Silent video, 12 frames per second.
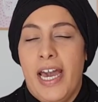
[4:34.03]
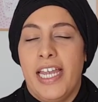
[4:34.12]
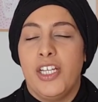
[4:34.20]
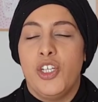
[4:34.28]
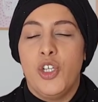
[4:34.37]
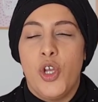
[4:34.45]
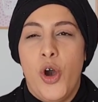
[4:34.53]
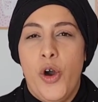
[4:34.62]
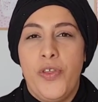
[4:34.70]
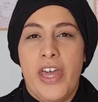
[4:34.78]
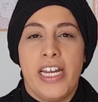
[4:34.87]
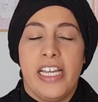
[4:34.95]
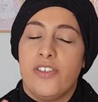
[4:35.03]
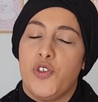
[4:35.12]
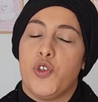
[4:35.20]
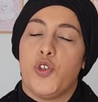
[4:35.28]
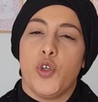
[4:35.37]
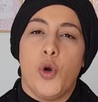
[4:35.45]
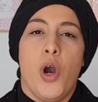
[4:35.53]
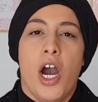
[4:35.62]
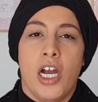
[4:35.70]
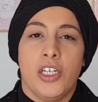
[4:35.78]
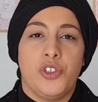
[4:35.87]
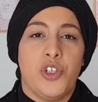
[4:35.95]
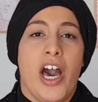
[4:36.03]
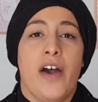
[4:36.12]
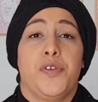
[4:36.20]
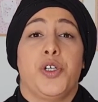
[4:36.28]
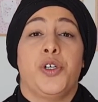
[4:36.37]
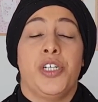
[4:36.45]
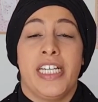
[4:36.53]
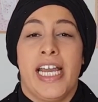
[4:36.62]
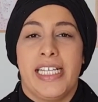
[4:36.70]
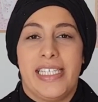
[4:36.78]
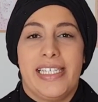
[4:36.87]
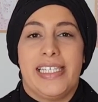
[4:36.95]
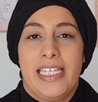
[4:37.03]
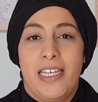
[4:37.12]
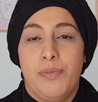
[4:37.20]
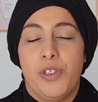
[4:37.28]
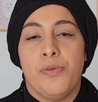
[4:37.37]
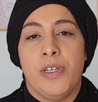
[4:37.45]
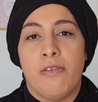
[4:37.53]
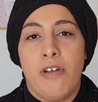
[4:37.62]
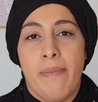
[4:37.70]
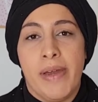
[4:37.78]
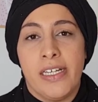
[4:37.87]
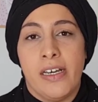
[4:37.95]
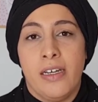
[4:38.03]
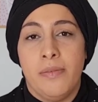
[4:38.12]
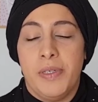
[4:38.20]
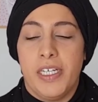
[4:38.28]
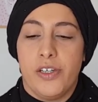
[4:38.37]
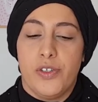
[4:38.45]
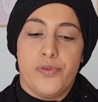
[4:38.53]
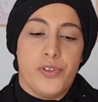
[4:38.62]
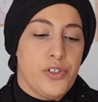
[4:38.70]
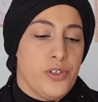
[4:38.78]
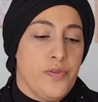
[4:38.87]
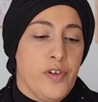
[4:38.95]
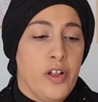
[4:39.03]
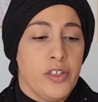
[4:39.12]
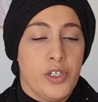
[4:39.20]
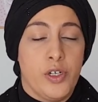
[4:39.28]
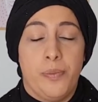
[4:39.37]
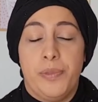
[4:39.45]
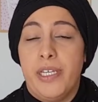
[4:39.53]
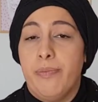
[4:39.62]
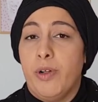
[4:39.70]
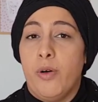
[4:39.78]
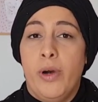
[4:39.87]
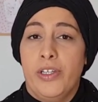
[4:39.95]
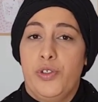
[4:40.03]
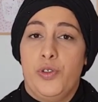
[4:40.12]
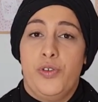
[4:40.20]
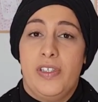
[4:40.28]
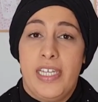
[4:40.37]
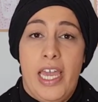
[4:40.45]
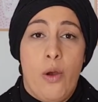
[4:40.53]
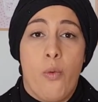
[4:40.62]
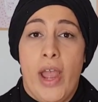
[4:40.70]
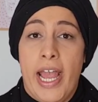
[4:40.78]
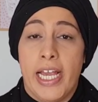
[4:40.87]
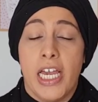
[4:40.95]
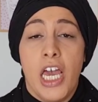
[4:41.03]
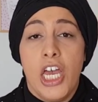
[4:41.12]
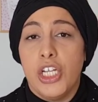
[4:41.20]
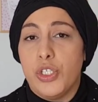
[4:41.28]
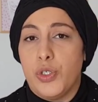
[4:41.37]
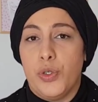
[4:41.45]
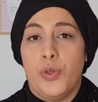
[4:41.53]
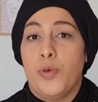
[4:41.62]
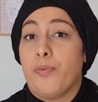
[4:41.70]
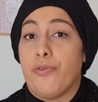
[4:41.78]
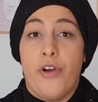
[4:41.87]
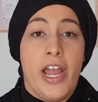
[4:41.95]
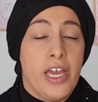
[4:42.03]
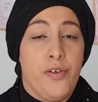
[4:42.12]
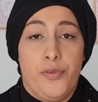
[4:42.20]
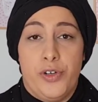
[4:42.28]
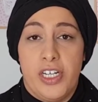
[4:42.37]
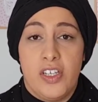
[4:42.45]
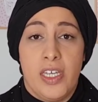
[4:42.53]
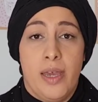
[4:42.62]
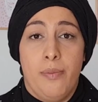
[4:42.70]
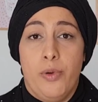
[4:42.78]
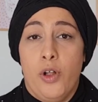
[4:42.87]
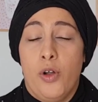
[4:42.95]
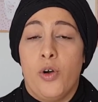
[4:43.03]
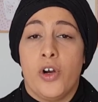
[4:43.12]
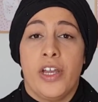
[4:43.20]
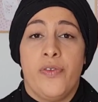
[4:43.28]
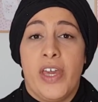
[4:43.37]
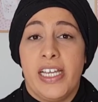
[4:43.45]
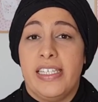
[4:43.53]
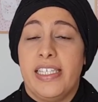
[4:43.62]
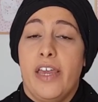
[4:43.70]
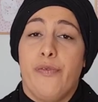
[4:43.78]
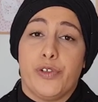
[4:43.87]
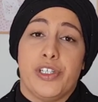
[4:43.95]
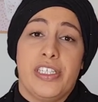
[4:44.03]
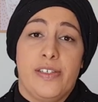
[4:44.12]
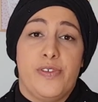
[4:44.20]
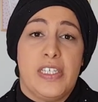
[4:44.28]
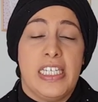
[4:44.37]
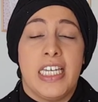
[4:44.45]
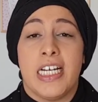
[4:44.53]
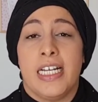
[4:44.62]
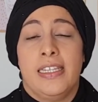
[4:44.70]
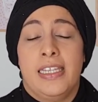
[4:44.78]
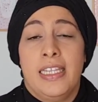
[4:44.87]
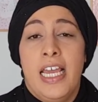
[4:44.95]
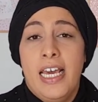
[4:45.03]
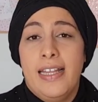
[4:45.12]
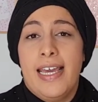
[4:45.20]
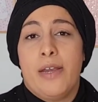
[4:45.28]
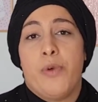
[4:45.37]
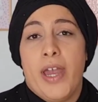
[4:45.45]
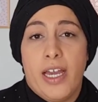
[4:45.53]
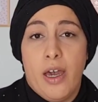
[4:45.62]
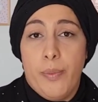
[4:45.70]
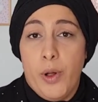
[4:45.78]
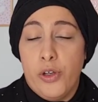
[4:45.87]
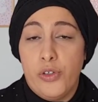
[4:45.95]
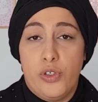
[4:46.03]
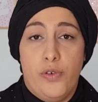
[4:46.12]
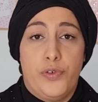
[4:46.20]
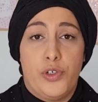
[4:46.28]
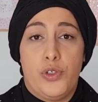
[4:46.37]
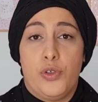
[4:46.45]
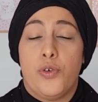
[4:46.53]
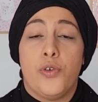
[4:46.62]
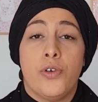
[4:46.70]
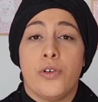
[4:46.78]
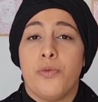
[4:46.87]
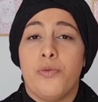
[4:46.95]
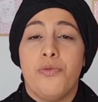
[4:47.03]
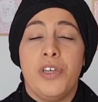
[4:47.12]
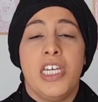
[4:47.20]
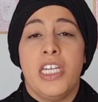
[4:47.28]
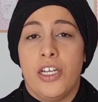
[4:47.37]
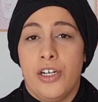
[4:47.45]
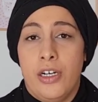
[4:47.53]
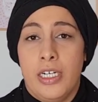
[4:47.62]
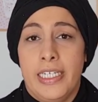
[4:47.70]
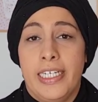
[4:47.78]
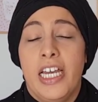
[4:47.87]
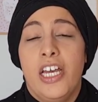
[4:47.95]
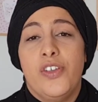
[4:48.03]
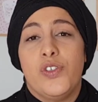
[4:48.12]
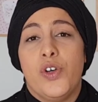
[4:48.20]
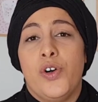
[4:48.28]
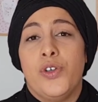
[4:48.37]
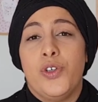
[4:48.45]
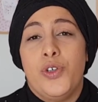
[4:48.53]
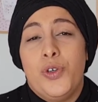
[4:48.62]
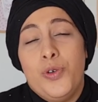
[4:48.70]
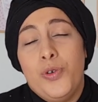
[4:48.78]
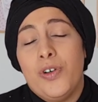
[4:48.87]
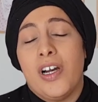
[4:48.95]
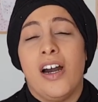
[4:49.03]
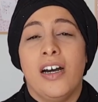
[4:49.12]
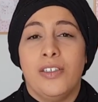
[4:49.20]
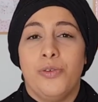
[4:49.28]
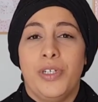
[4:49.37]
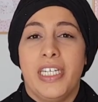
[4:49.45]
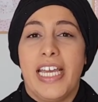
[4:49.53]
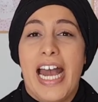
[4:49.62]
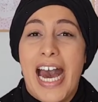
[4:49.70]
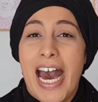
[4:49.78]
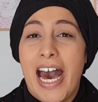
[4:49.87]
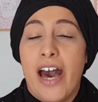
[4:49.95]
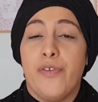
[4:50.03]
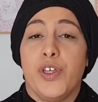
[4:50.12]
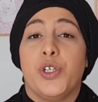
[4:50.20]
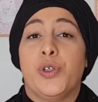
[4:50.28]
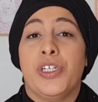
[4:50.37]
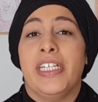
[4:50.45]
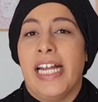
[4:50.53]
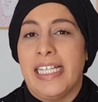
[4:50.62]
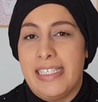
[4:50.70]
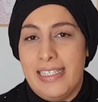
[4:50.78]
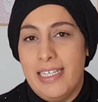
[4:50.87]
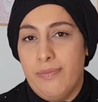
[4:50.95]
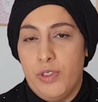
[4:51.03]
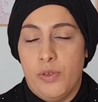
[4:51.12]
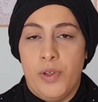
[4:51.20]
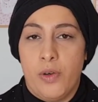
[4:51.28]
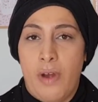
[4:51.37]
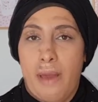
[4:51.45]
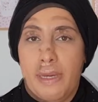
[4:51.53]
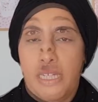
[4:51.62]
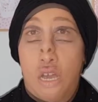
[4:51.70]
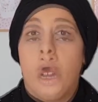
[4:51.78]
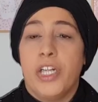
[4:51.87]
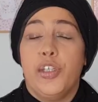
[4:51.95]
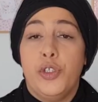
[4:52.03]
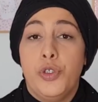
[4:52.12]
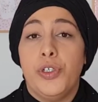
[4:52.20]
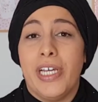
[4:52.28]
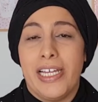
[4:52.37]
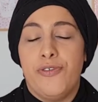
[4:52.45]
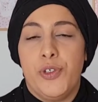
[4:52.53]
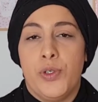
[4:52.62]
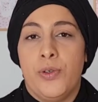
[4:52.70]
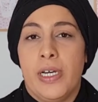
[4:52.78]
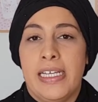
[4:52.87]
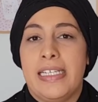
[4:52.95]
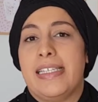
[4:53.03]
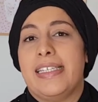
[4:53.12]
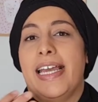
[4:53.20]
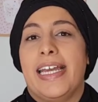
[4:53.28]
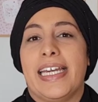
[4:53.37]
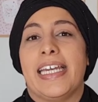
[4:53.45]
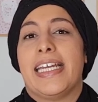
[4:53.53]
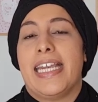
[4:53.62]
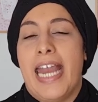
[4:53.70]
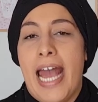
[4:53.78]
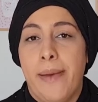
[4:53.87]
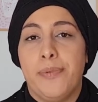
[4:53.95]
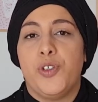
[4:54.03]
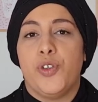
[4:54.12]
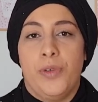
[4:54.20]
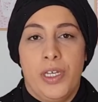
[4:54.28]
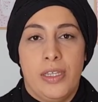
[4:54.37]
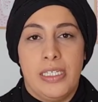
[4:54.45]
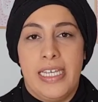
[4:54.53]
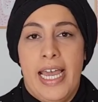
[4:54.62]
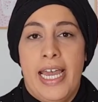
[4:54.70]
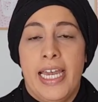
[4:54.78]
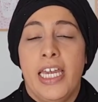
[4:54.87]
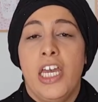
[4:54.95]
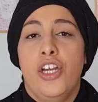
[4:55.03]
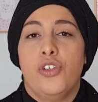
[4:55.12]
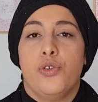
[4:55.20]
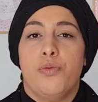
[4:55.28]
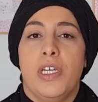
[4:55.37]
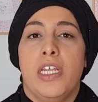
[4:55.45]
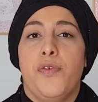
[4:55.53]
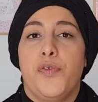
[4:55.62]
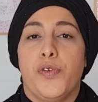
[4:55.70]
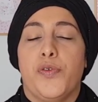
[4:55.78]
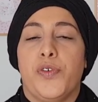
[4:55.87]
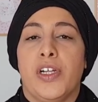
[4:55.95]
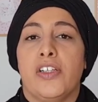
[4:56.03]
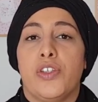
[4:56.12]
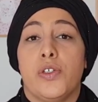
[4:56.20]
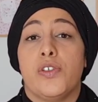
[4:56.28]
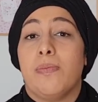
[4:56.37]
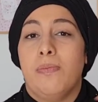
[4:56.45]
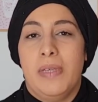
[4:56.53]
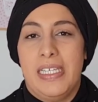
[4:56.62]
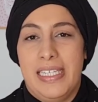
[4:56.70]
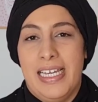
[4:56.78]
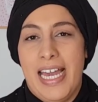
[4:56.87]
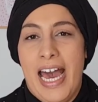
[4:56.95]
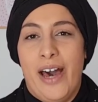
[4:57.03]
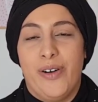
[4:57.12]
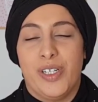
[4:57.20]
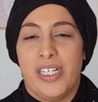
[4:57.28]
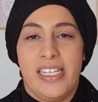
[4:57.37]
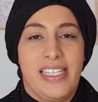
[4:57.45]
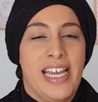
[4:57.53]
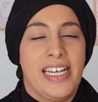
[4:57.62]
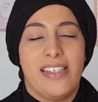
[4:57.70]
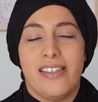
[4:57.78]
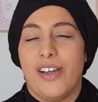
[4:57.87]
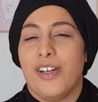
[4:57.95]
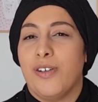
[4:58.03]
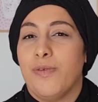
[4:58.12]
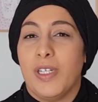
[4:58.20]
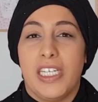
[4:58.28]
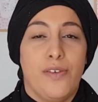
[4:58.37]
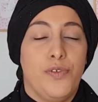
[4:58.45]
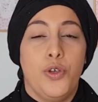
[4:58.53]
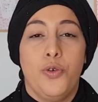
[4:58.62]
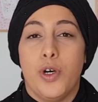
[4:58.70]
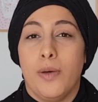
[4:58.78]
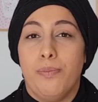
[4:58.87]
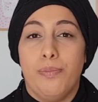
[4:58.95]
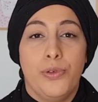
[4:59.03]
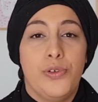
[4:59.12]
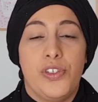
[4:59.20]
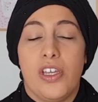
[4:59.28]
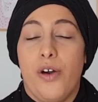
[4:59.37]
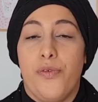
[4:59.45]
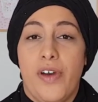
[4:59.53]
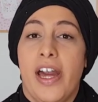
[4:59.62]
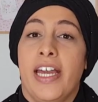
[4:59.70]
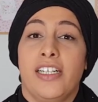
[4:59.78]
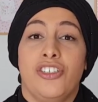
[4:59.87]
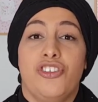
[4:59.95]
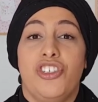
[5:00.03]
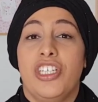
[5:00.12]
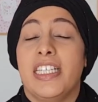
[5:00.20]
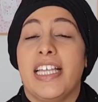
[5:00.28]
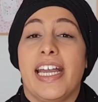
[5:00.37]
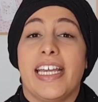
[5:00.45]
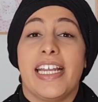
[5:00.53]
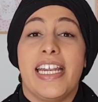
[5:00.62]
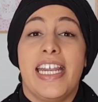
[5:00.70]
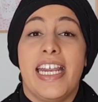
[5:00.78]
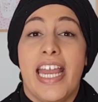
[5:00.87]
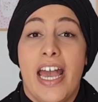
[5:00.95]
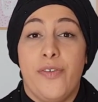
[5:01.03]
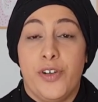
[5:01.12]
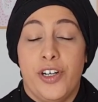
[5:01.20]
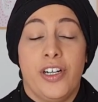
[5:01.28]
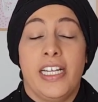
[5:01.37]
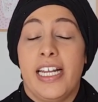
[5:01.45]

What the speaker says: I know that it's so hard to have a good night's sleep during Ramadan because first of all, people want to stay awake to pray, for example, or they stay for tafsir and they wake up also for suhoor really early. So you can't really have a good night's sleep during Ramadan. What you can do is taking naps during the day to really fulfill those missing hours, and it's gonna give you a boost of energy like never.